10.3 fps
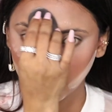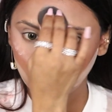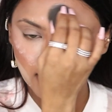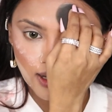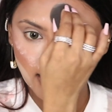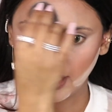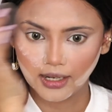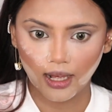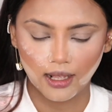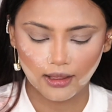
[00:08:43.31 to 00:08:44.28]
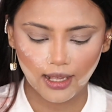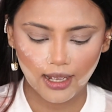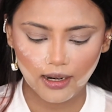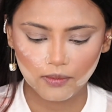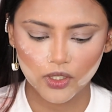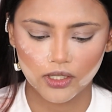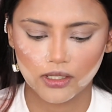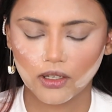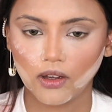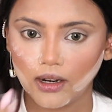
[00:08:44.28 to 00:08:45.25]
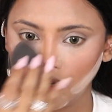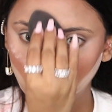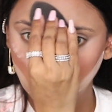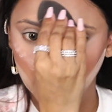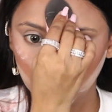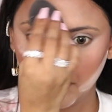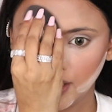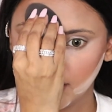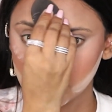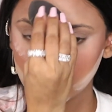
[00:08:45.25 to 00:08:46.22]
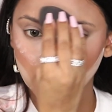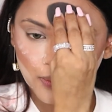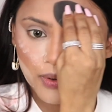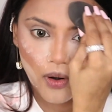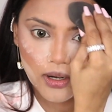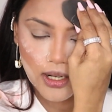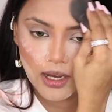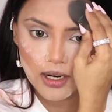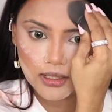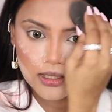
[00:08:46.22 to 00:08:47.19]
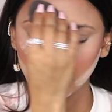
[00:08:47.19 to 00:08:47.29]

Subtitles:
And then I'm just gonna place the product